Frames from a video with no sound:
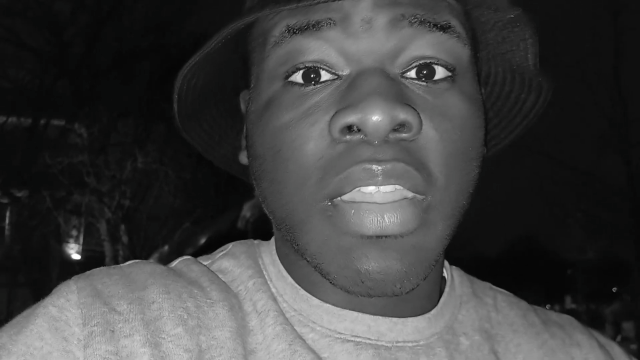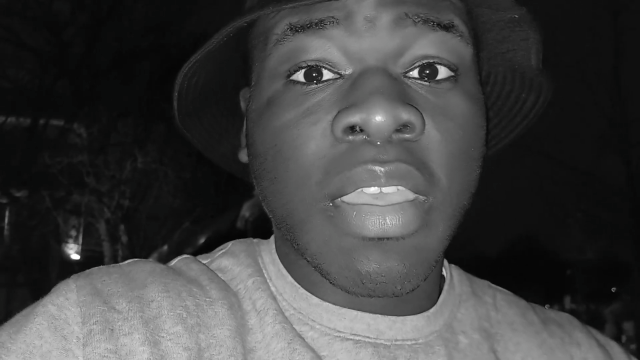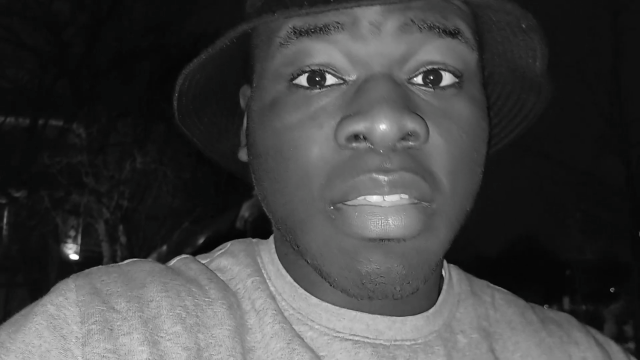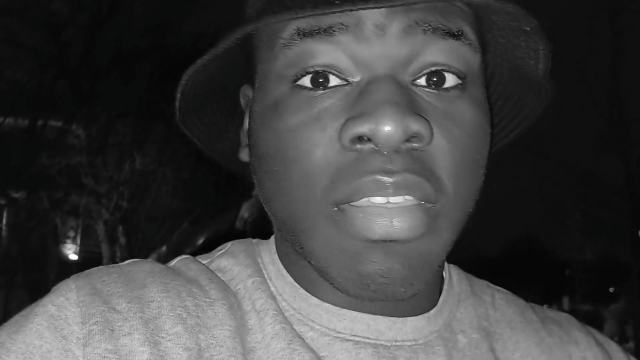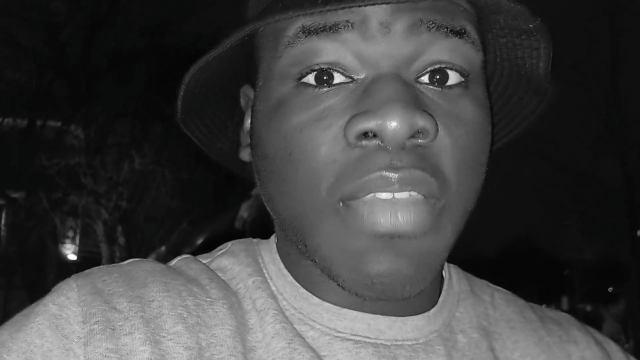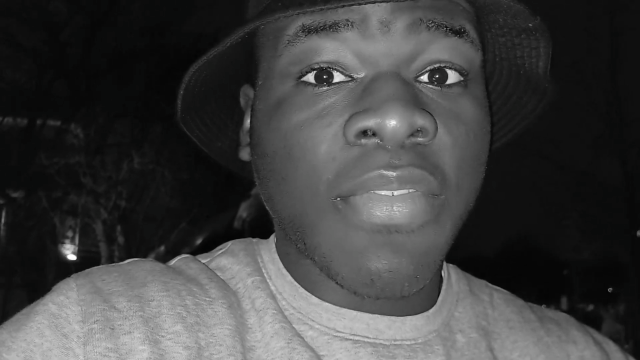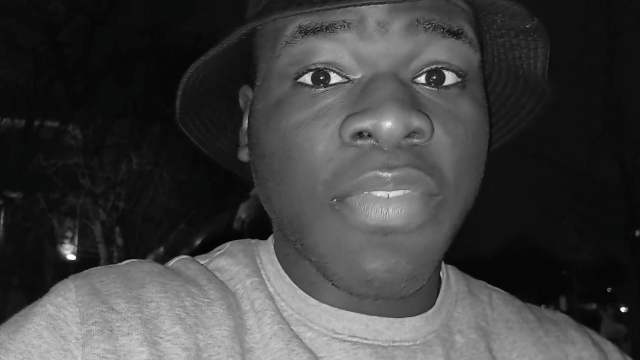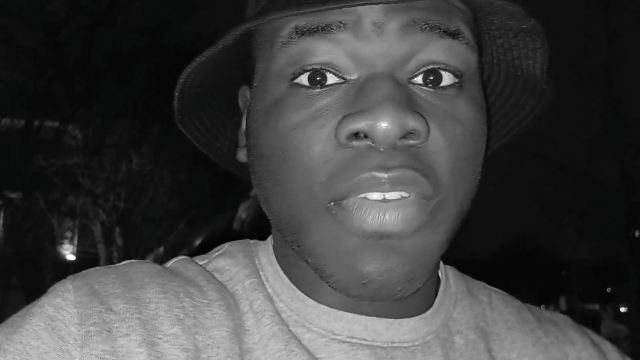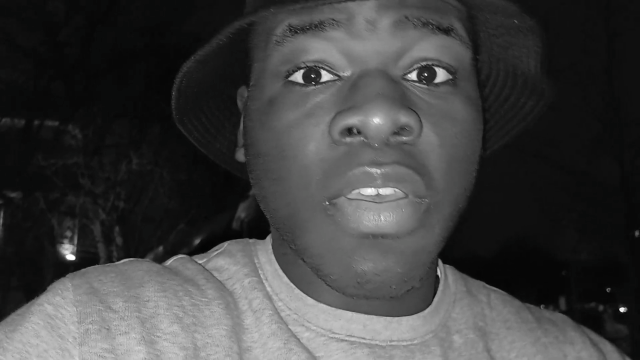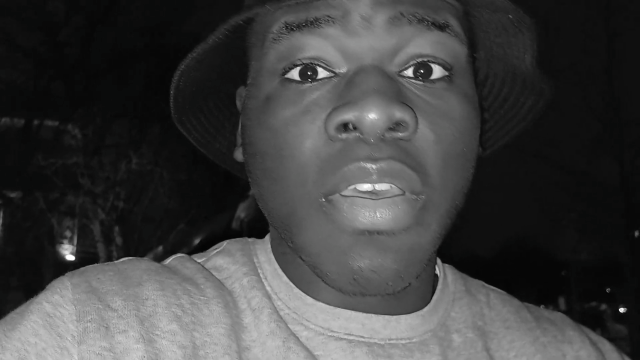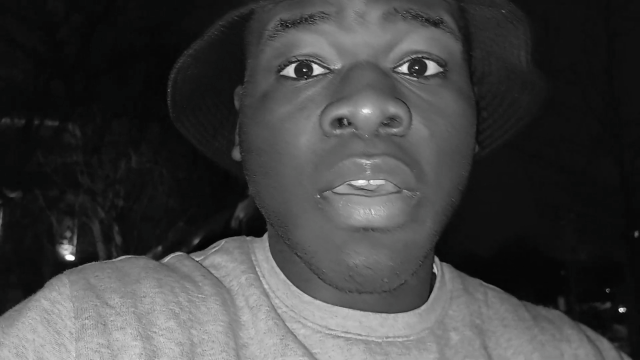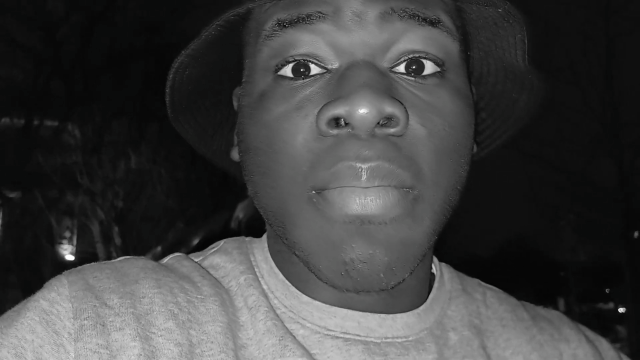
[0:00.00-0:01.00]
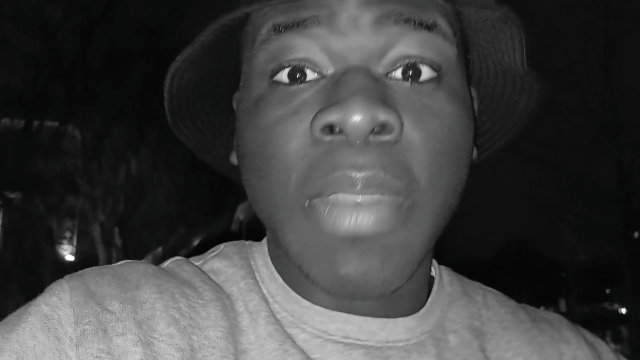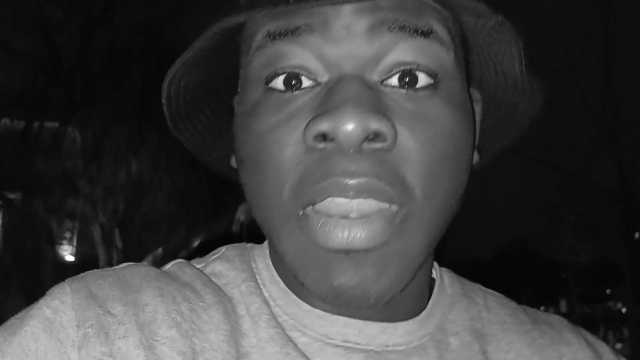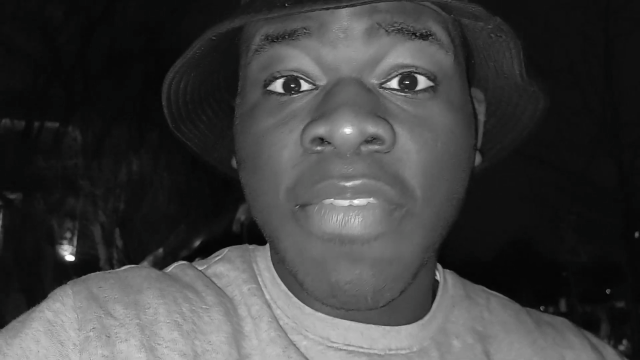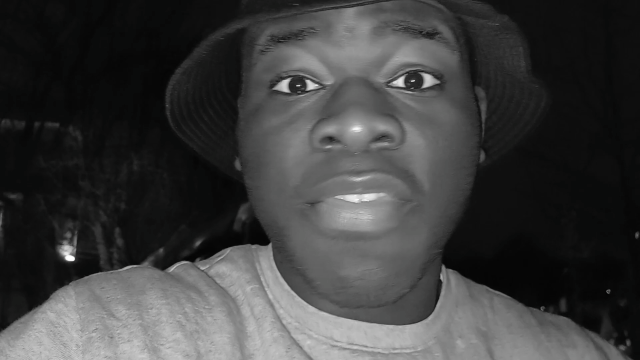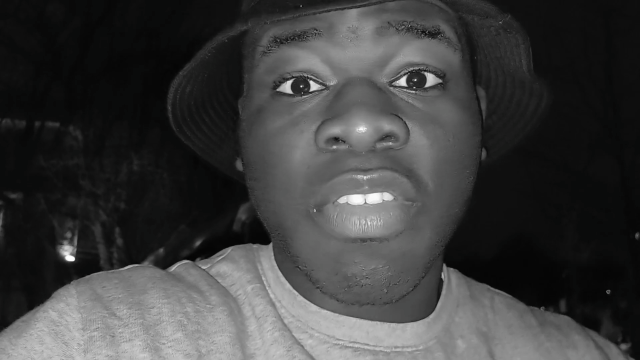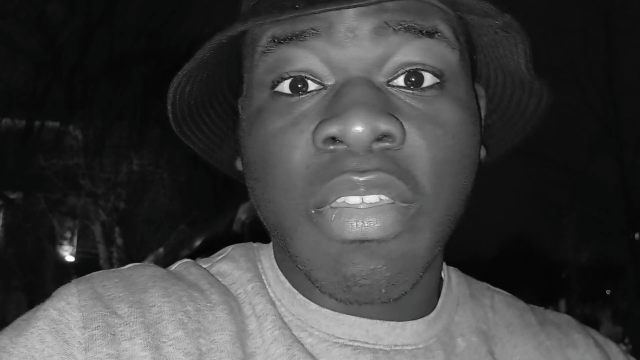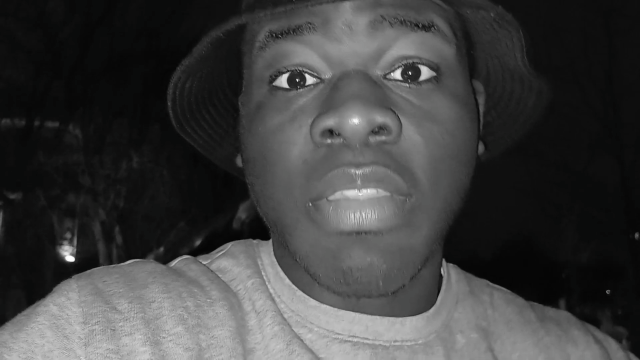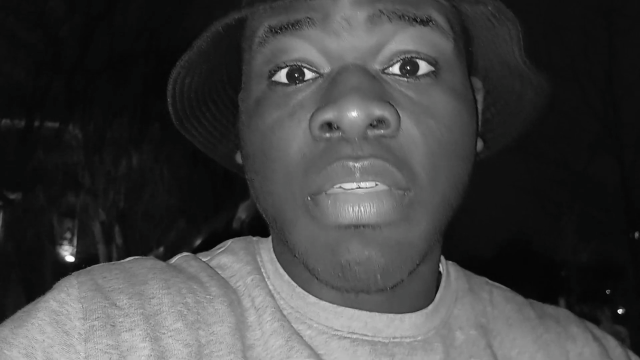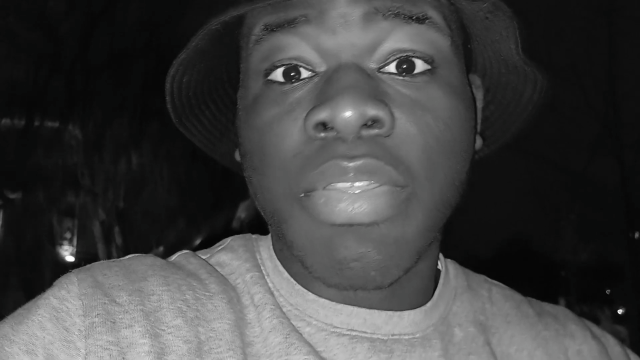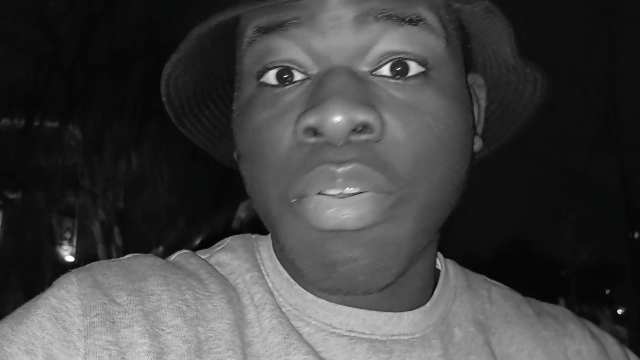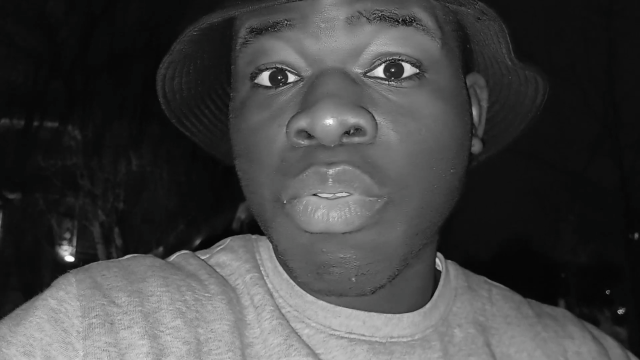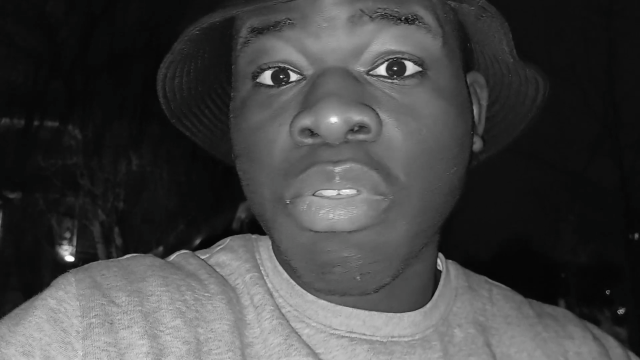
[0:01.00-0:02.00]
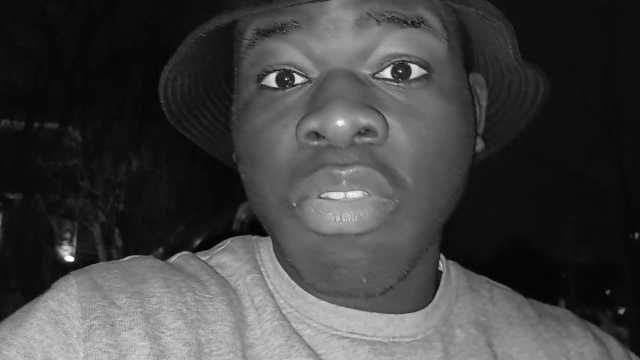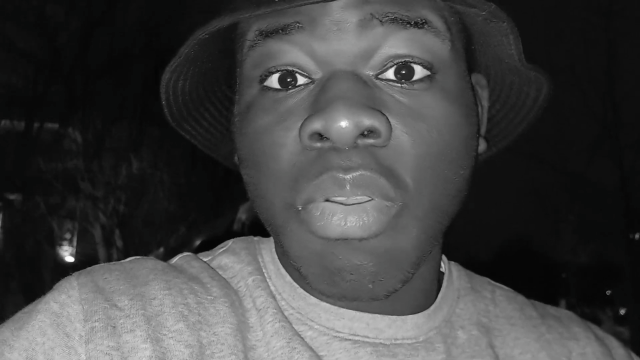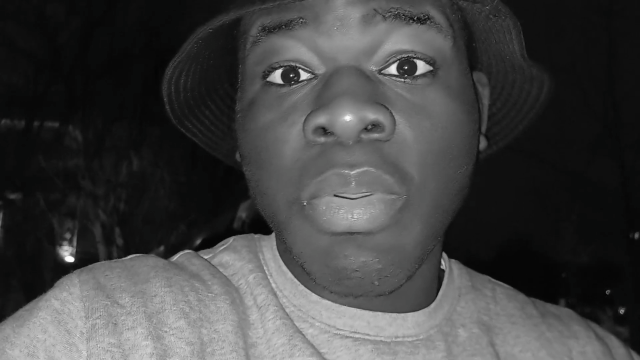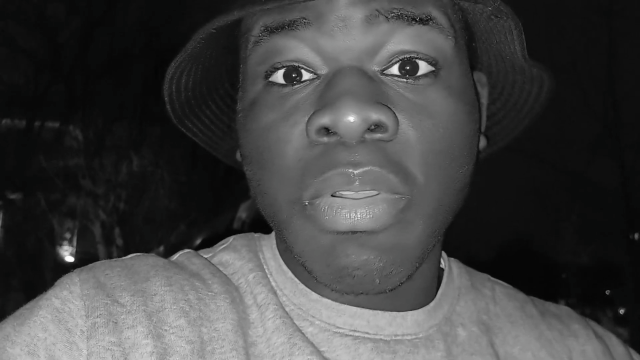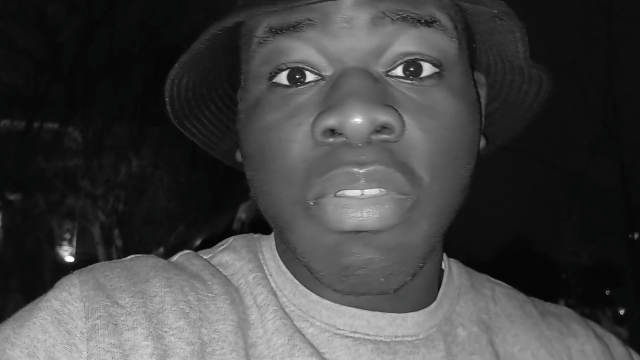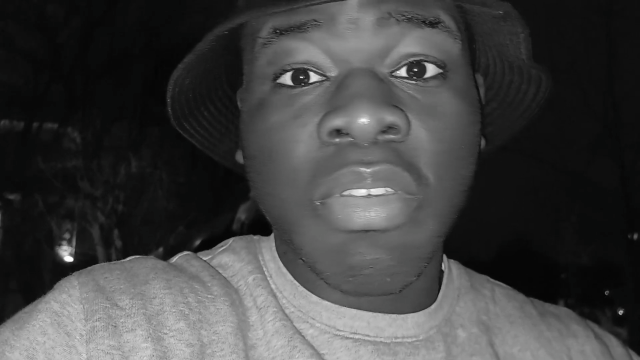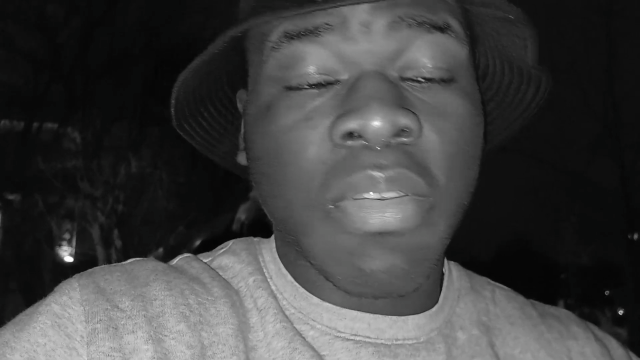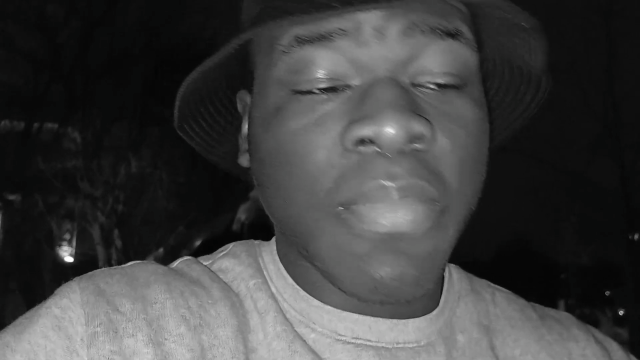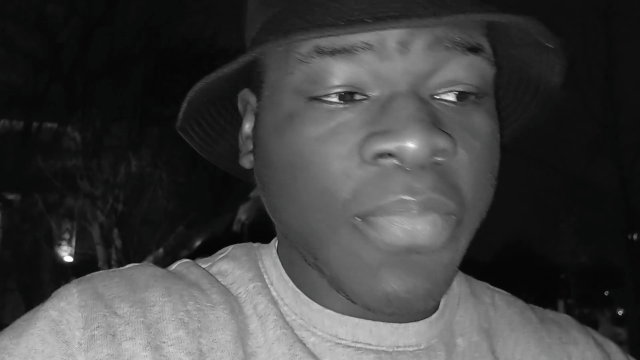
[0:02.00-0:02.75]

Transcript: negative beliefs and thoughts towards you.